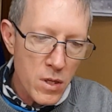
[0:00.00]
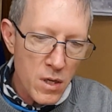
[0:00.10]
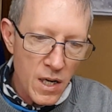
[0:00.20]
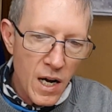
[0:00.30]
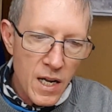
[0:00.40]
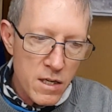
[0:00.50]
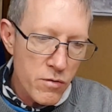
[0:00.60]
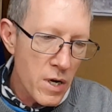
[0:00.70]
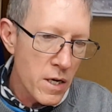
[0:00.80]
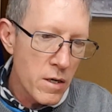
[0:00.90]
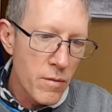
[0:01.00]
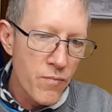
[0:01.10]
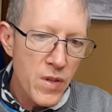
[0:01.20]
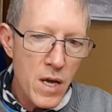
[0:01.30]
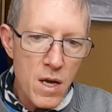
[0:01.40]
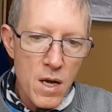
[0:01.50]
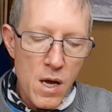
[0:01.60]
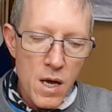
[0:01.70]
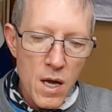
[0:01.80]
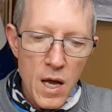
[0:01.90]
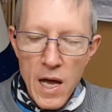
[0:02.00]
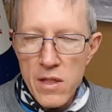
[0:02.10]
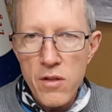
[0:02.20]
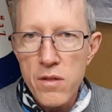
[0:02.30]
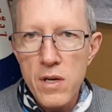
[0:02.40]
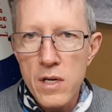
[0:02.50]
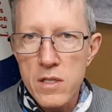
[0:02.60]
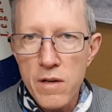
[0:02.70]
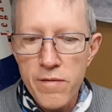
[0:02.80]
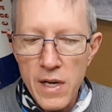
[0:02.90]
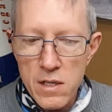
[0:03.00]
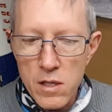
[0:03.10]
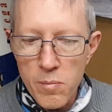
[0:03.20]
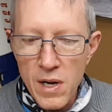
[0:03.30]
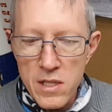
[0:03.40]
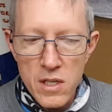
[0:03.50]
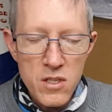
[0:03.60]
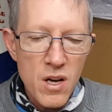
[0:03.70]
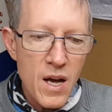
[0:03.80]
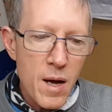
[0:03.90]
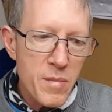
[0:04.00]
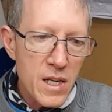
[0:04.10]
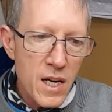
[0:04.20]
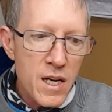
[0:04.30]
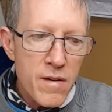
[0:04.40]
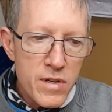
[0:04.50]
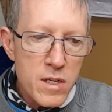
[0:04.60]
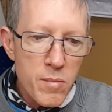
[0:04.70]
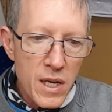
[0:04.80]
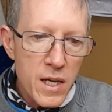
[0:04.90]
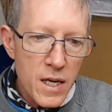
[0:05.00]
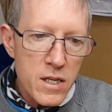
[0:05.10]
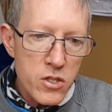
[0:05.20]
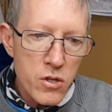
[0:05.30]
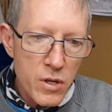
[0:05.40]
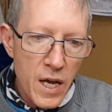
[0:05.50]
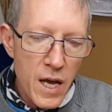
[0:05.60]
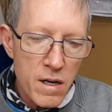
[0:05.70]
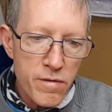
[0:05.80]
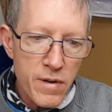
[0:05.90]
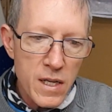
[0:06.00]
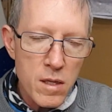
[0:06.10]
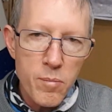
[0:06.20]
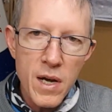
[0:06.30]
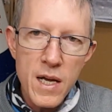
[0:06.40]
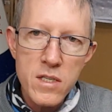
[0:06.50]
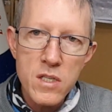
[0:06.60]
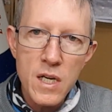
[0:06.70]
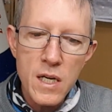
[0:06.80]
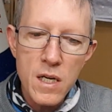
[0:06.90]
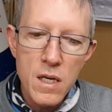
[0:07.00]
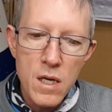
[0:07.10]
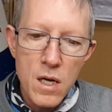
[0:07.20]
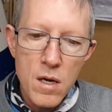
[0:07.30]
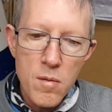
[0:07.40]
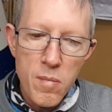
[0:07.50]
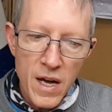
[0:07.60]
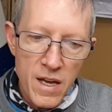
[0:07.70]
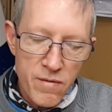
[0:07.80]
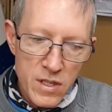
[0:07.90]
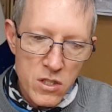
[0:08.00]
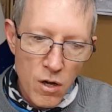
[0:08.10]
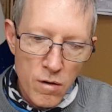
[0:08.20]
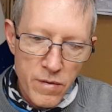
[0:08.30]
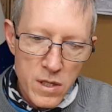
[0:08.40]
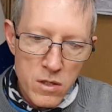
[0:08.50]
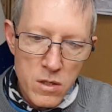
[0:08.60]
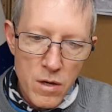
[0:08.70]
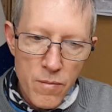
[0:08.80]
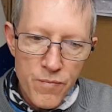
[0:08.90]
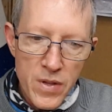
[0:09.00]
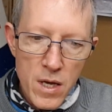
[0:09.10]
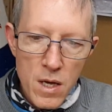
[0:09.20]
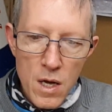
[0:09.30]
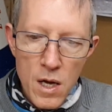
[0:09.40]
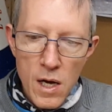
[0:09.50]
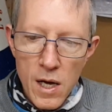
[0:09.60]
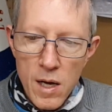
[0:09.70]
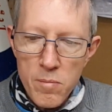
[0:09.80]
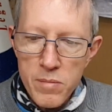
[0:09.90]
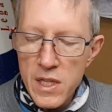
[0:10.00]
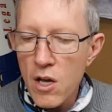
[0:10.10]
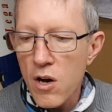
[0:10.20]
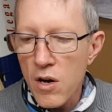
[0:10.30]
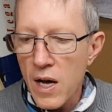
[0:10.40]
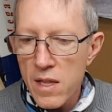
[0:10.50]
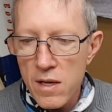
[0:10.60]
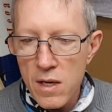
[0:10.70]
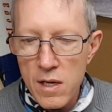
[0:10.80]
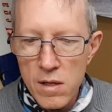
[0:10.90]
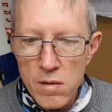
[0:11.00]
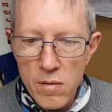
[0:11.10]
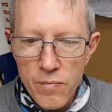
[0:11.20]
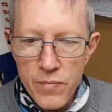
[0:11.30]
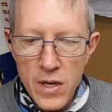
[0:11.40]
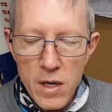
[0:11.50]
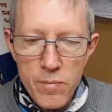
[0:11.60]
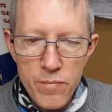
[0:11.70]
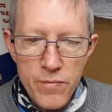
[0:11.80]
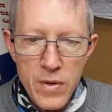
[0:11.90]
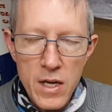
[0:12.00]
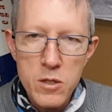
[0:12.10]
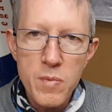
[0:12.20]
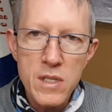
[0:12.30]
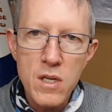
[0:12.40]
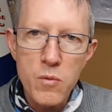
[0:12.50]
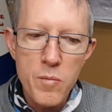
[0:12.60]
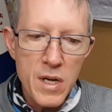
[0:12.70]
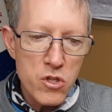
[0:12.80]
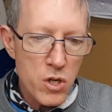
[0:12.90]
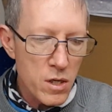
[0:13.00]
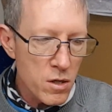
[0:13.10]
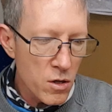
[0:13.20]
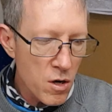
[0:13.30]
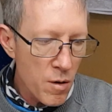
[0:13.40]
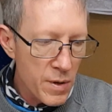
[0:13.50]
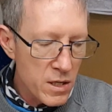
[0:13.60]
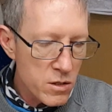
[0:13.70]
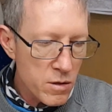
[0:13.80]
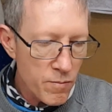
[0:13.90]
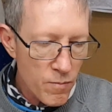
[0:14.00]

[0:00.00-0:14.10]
the clear red, and the thinners affected the plastic. So I mean, inevitably, yes, you can affect the plastic by heavy solvents, but there are other little aspects that were mentioned in the comments